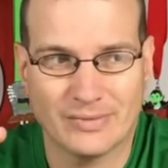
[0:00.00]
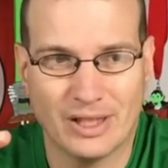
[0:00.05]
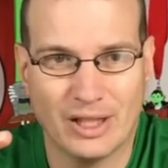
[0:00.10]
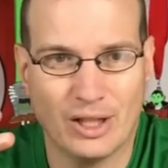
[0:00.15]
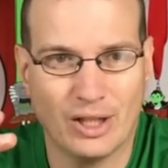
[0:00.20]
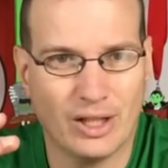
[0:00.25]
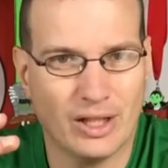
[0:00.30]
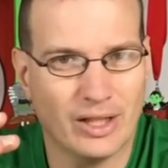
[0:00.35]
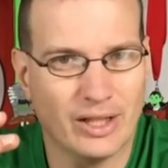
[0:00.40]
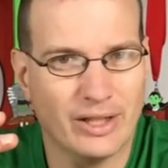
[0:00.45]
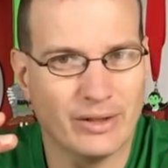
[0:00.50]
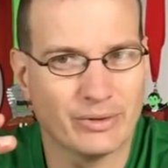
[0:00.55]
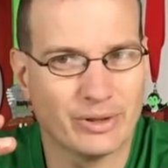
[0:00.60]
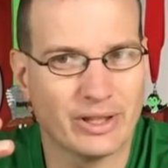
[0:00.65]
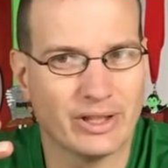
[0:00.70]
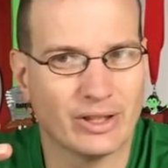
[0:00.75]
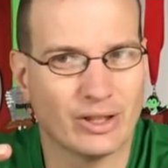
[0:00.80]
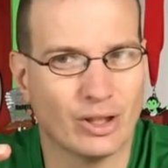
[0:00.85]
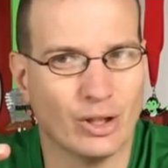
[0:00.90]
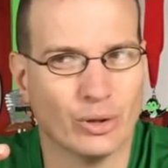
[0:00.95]
it was
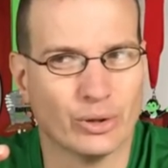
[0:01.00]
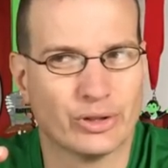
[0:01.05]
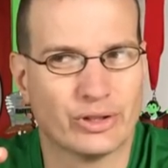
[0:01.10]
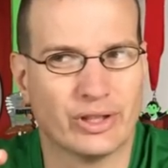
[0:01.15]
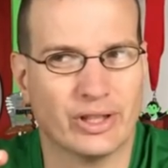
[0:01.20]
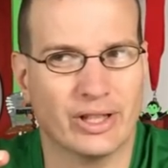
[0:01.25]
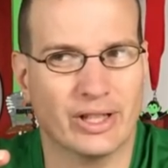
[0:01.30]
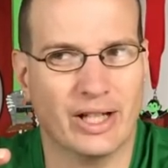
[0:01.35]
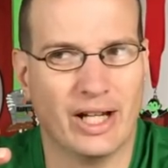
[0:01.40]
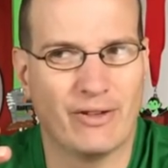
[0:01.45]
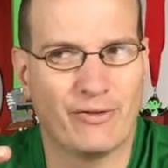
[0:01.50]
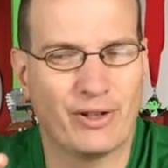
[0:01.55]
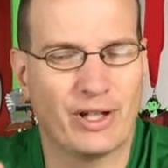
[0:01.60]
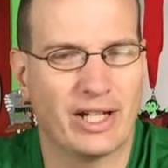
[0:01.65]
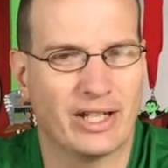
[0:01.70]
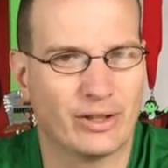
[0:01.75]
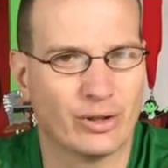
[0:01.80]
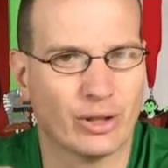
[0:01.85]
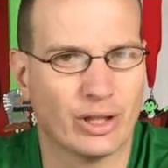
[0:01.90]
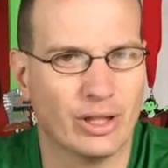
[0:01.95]
getting close to, I
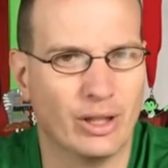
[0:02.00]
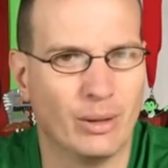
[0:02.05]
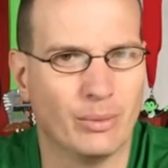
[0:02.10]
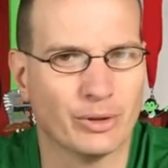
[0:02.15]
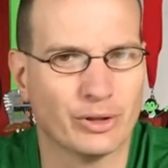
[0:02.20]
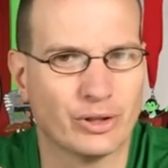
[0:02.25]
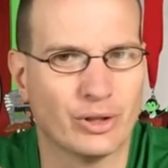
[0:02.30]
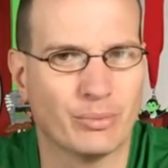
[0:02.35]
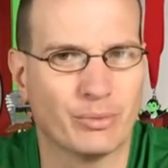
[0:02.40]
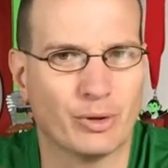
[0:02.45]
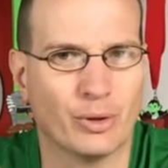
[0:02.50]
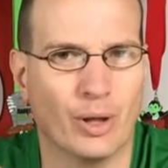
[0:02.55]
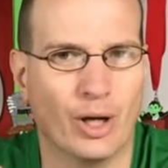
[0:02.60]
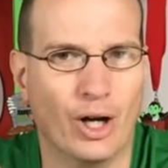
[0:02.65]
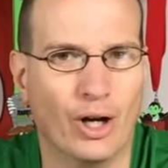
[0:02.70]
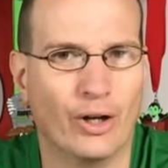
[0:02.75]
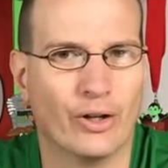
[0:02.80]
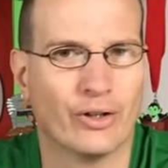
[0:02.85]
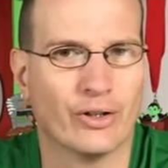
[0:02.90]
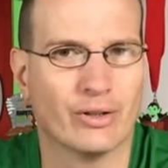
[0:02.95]
think I took it almost up to
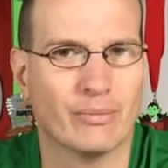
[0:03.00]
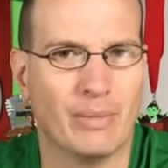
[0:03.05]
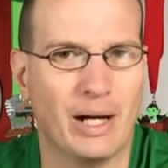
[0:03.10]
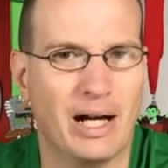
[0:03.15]
100